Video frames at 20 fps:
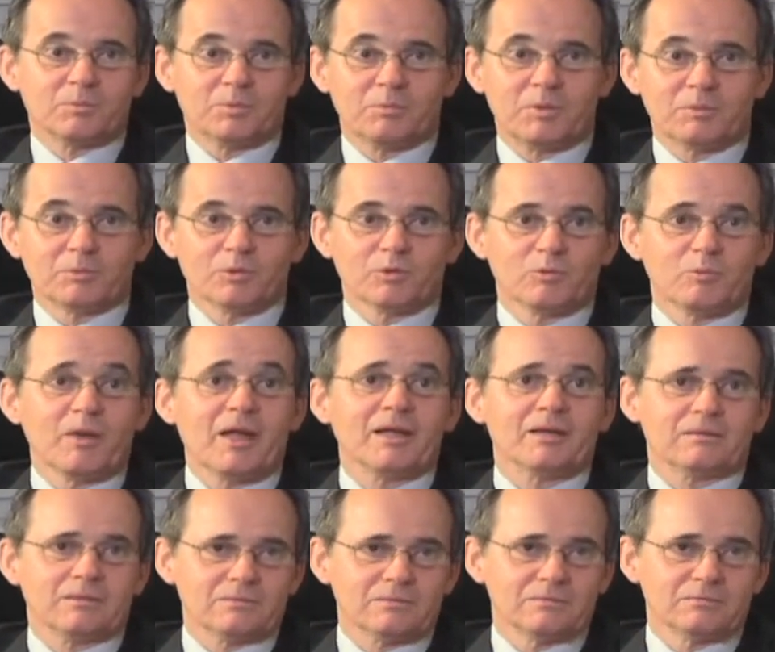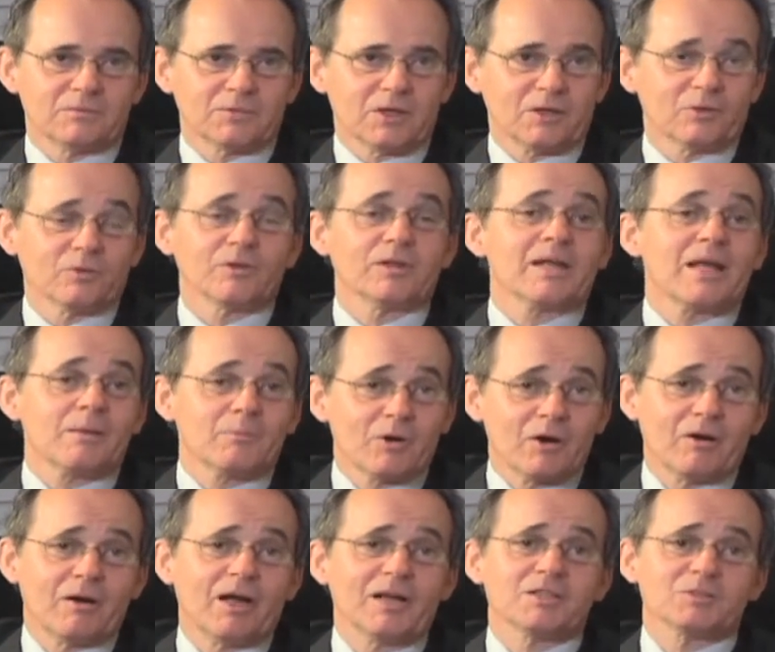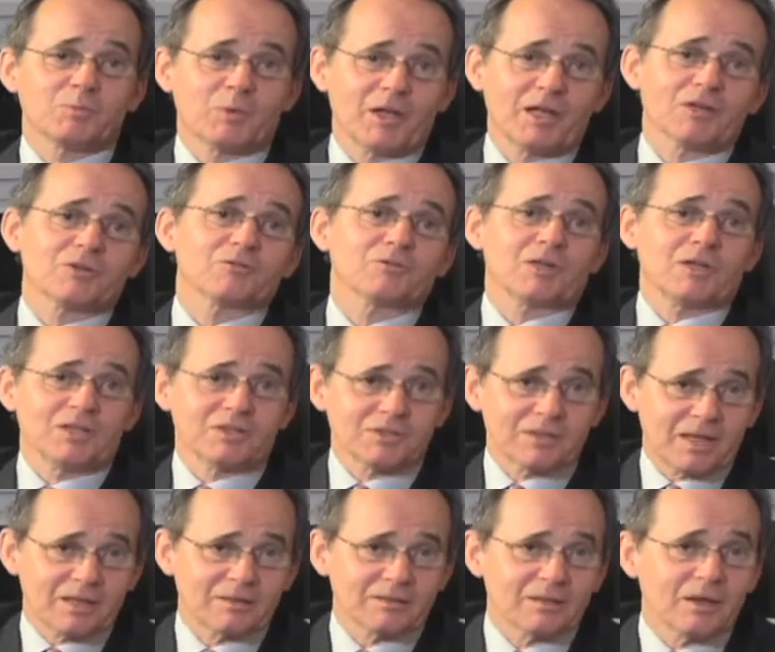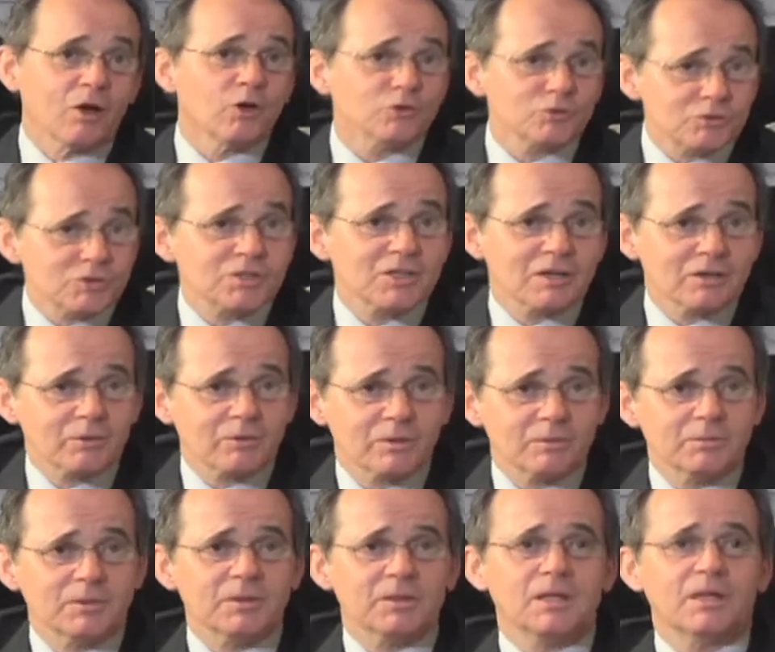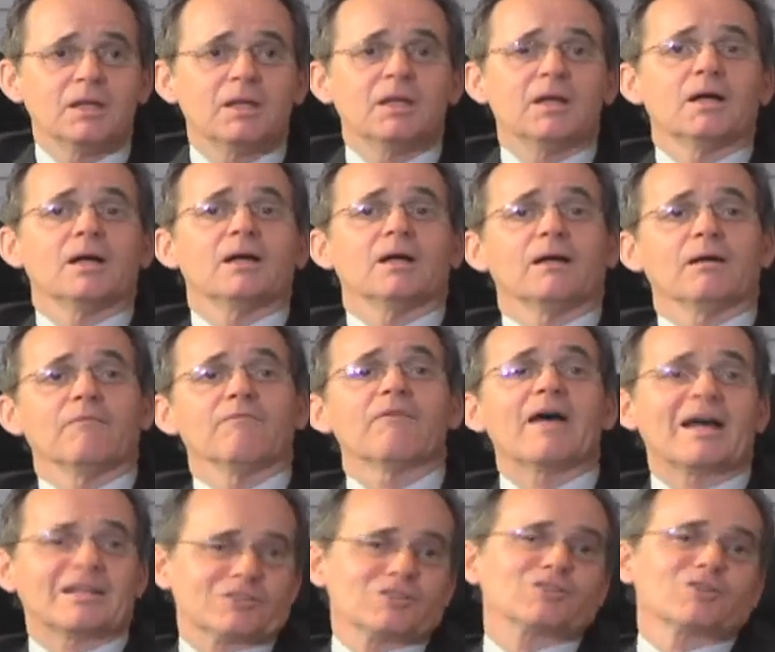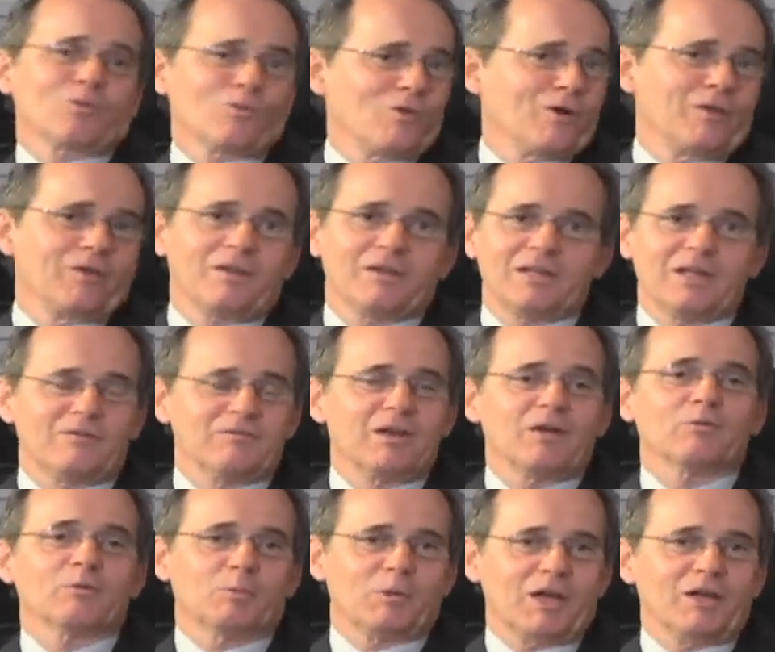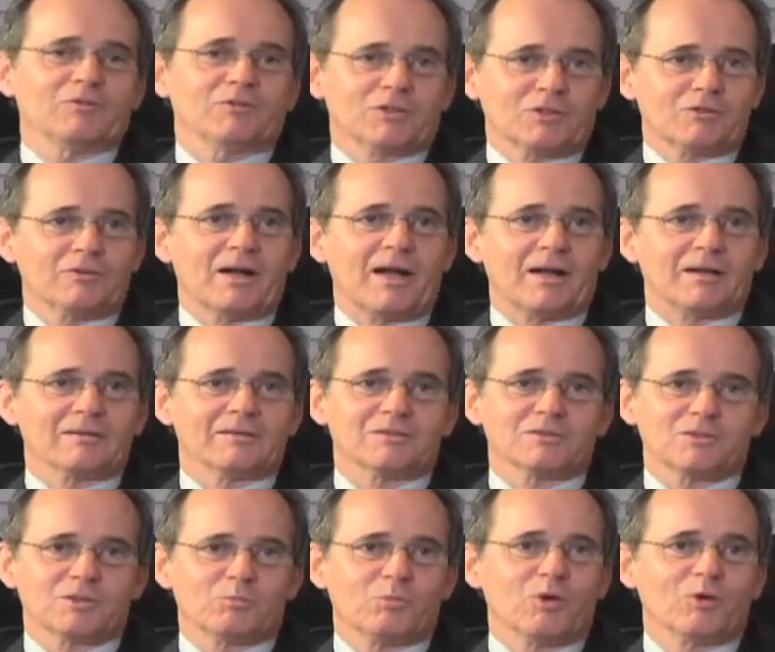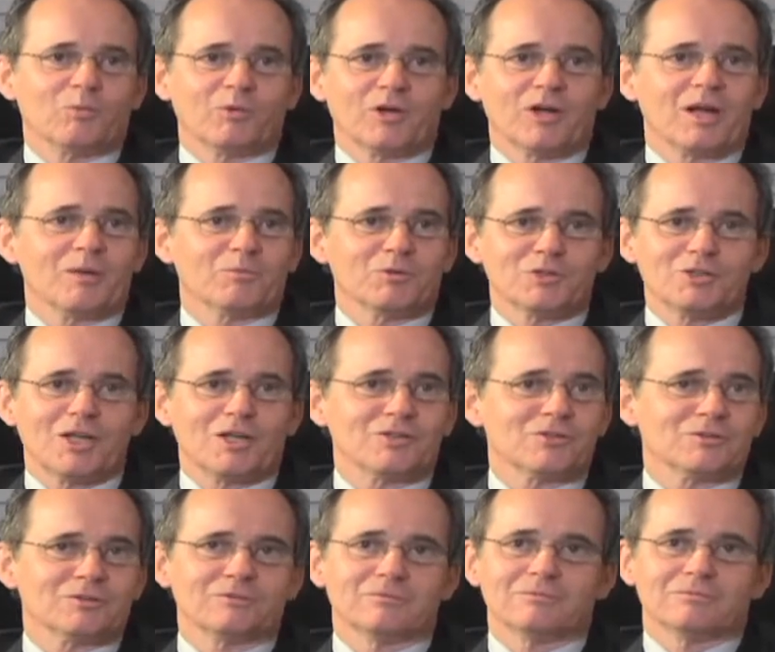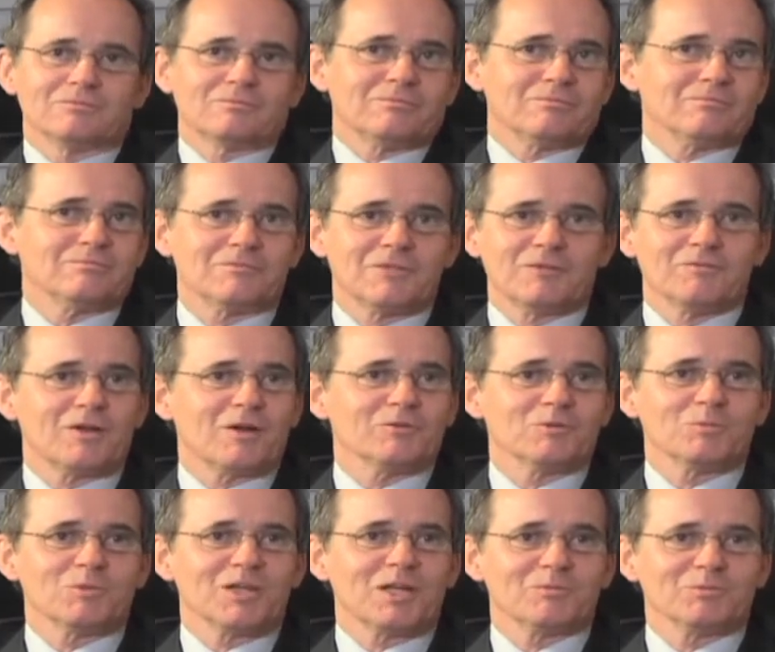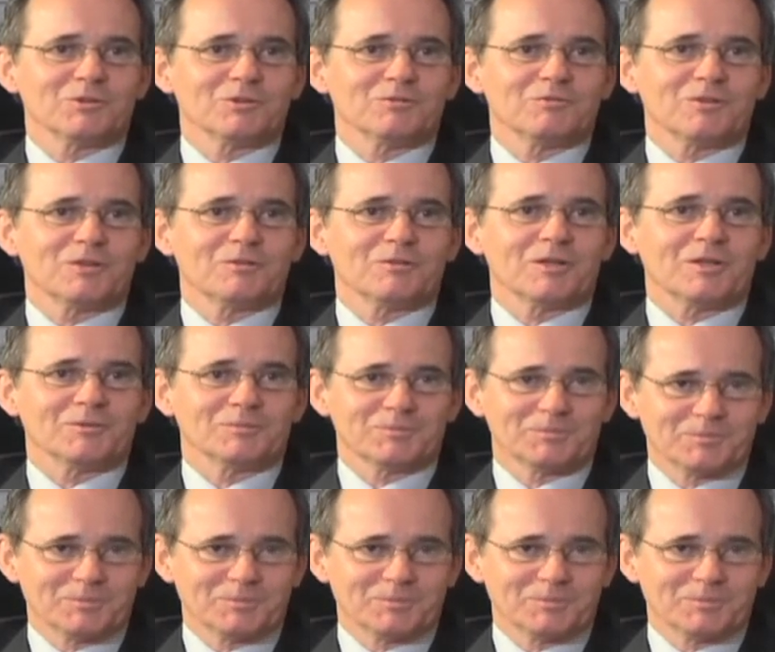people who make not only MRIs but X-rays and ultrasound equipment, that's the one that they've never been able to crack. It's the pulmonary hypertension they've never been able to figure out.